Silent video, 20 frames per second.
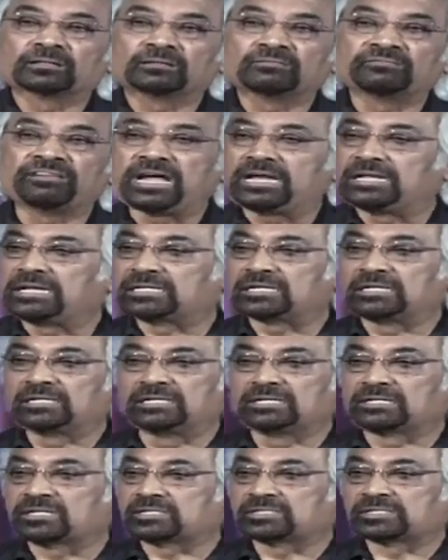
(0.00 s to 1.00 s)
very little
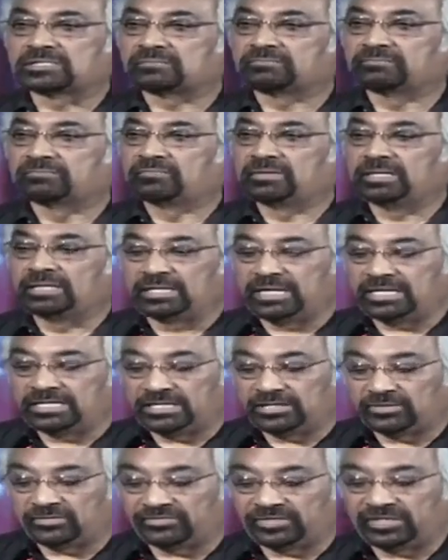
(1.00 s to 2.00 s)
interest in
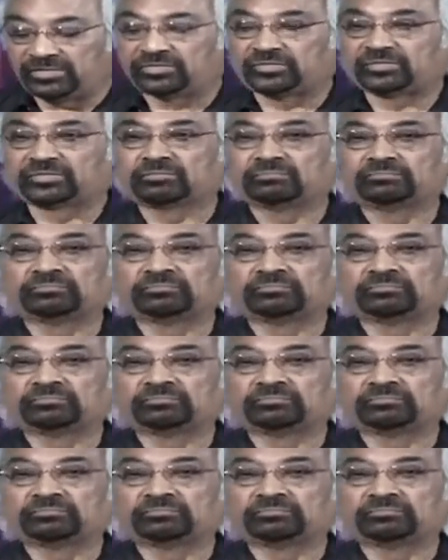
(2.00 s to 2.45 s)
any of these.